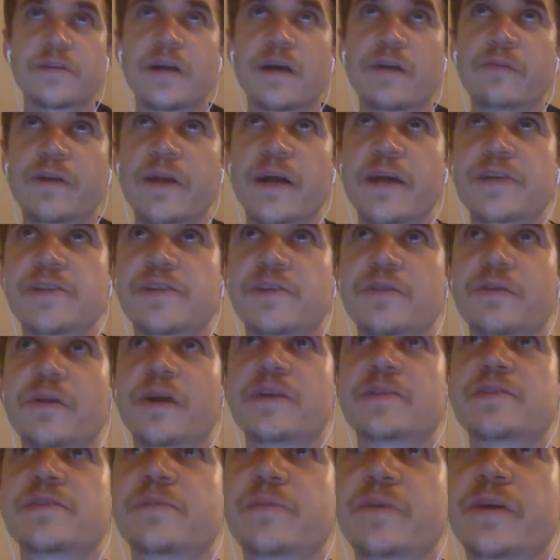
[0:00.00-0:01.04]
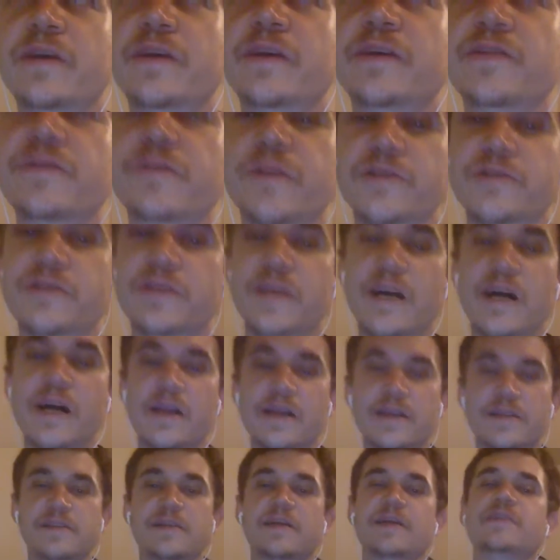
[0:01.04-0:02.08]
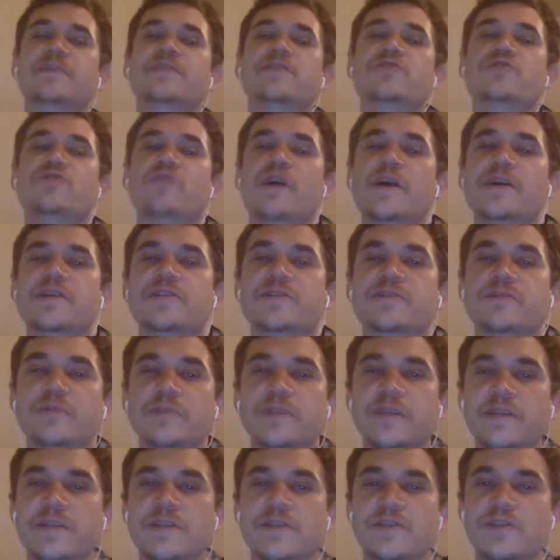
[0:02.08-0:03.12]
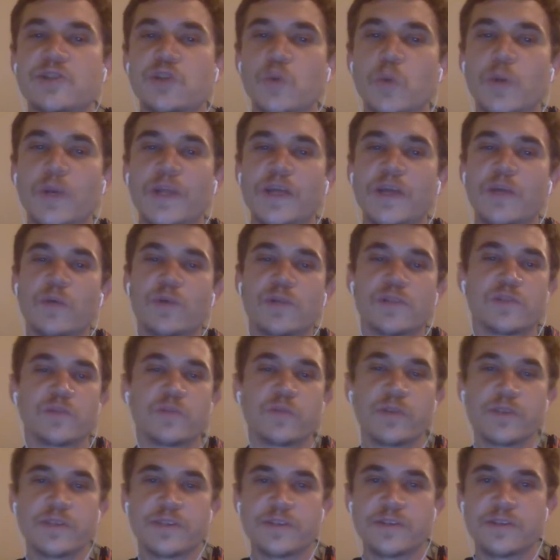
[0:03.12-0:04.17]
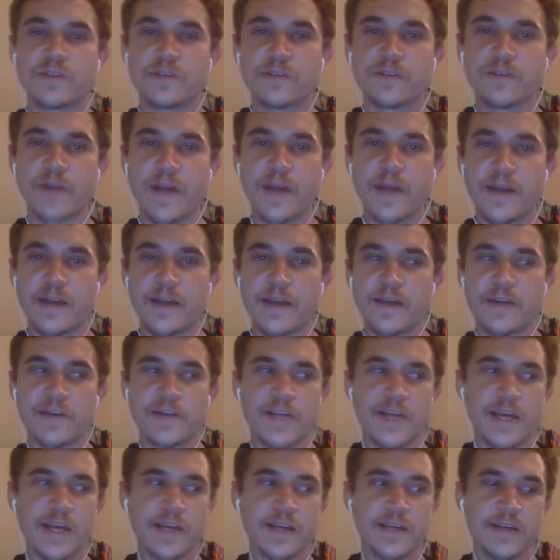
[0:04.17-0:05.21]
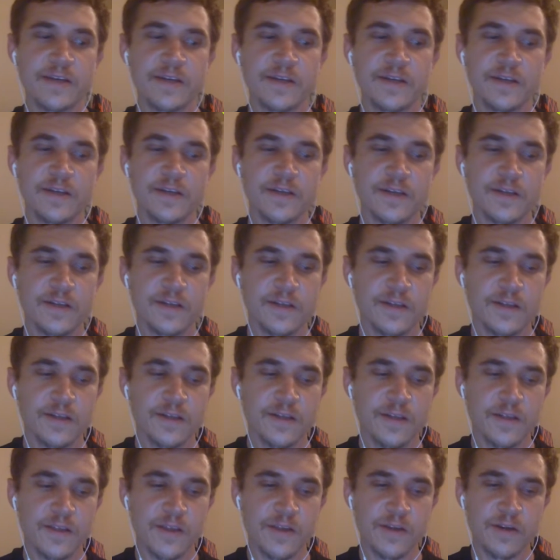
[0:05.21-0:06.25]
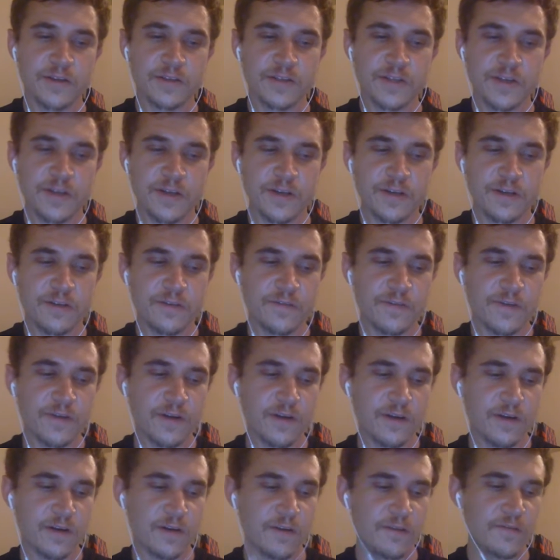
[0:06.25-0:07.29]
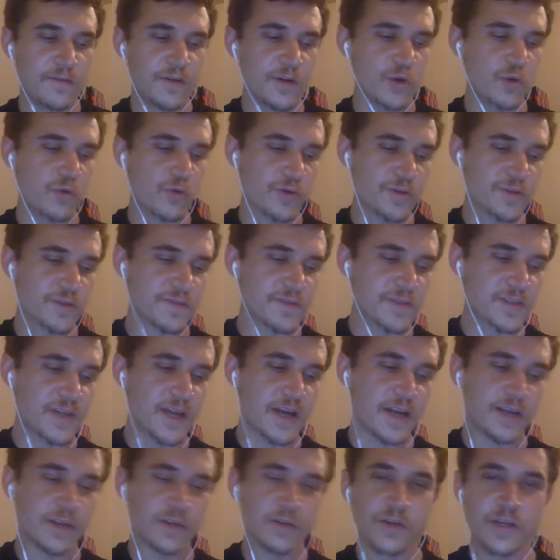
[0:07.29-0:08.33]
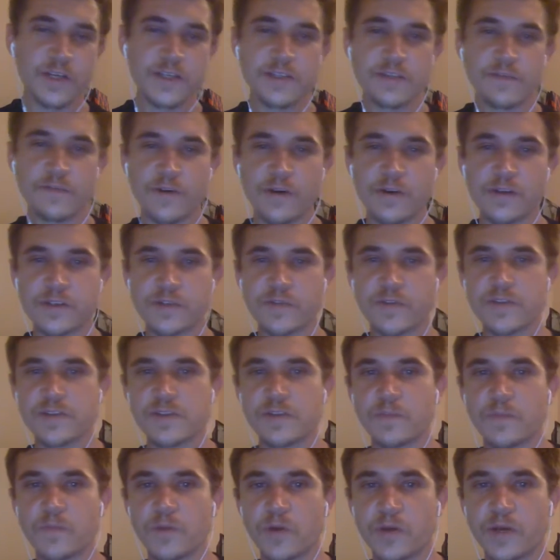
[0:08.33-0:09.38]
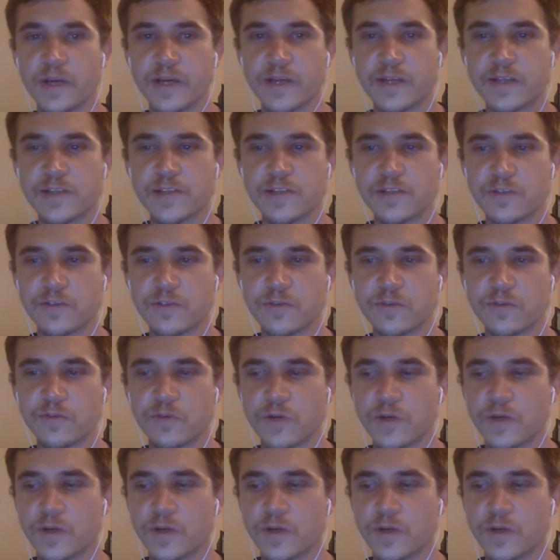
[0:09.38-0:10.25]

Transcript: I would ask you guys to be intellectually honest and to try to at least do what he wasn't willing to do and entertain the alternative of a coercive society. Look into voluntarism. Look into,